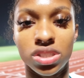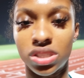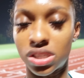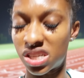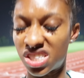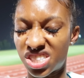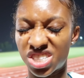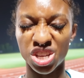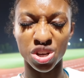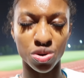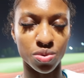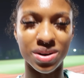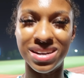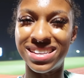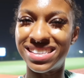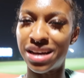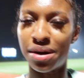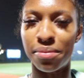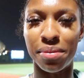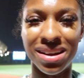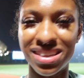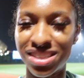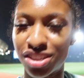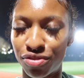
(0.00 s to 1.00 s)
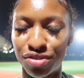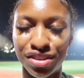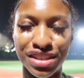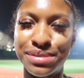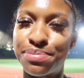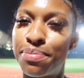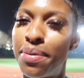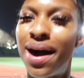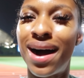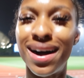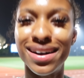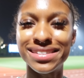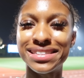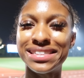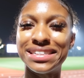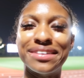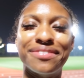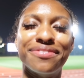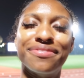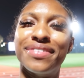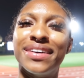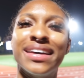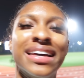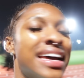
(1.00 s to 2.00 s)
Just continuing to tell myself these
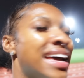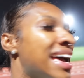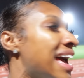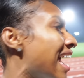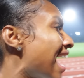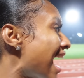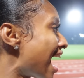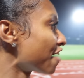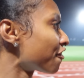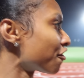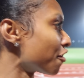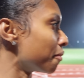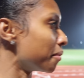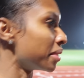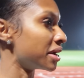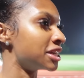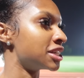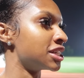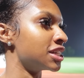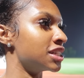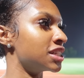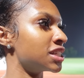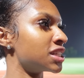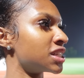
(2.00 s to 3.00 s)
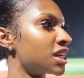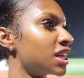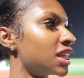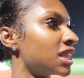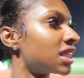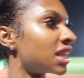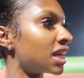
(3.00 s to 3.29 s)
positive affirmations and